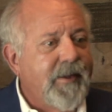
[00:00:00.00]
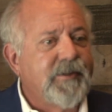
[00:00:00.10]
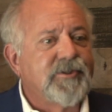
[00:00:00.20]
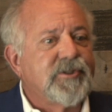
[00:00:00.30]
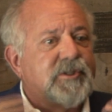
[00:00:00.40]

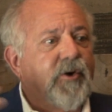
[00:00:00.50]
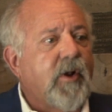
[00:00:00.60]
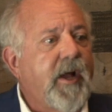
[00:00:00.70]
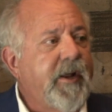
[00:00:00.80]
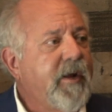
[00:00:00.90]
And just to see her
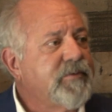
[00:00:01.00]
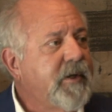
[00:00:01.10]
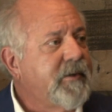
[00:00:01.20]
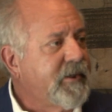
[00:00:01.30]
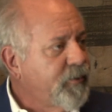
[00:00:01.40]
light up, it's
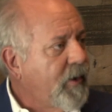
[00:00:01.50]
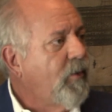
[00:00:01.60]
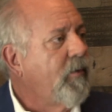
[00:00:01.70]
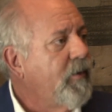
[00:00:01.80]
like, that's what I want.